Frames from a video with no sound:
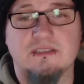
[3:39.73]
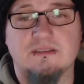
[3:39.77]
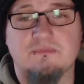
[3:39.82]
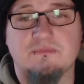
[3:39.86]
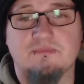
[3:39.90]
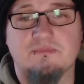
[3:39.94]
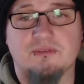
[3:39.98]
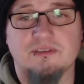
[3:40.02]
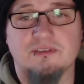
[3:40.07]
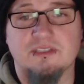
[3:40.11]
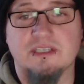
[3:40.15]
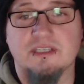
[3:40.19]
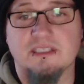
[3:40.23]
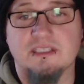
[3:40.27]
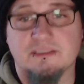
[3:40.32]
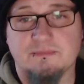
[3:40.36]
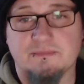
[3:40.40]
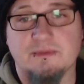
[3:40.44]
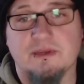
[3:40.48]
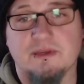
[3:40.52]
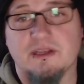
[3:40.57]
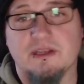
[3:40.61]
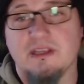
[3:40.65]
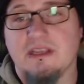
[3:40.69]
project,
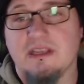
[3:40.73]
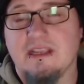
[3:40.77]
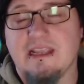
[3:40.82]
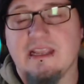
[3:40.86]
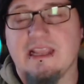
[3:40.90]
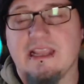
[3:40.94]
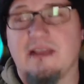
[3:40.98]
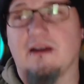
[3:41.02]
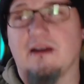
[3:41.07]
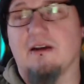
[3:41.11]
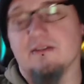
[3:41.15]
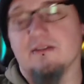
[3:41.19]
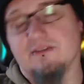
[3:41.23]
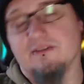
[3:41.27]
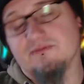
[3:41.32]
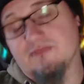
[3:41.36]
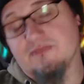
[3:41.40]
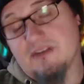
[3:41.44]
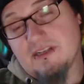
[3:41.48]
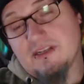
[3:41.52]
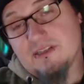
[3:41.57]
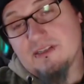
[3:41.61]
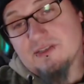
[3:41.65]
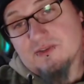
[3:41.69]
but yeah, it was
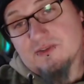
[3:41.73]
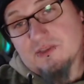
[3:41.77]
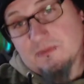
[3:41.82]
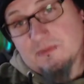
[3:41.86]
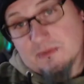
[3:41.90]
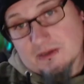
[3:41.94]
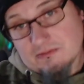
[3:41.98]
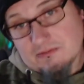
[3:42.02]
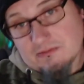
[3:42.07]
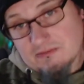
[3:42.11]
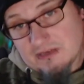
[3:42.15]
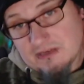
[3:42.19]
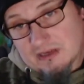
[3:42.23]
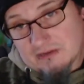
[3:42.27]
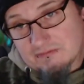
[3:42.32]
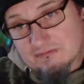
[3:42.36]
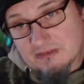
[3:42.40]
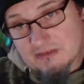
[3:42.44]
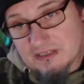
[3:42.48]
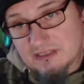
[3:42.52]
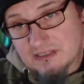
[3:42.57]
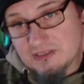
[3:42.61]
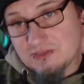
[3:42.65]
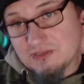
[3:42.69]
really enjoyable. I
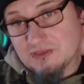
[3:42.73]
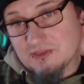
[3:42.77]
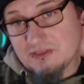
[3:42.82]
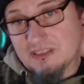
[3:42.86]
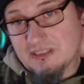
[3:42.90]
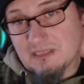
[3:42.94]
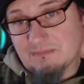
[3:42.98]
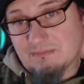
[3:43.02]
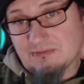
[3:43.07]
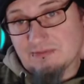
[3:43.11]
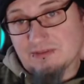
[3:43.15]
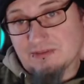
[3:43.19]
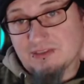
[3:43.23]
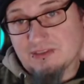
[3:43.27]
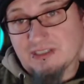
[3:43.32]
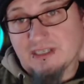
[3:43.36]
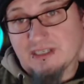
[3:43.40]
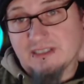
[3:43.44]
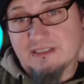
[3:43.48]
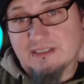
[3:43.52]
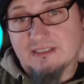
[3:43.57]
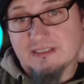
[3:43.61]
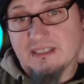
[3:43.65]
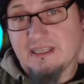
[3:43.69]
really enjoyed that
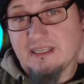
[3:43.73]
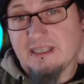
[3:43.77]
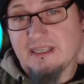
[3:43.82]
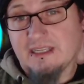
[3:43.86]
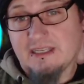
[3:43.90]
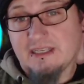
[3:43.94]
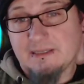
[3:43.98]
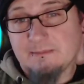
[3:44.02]
project. It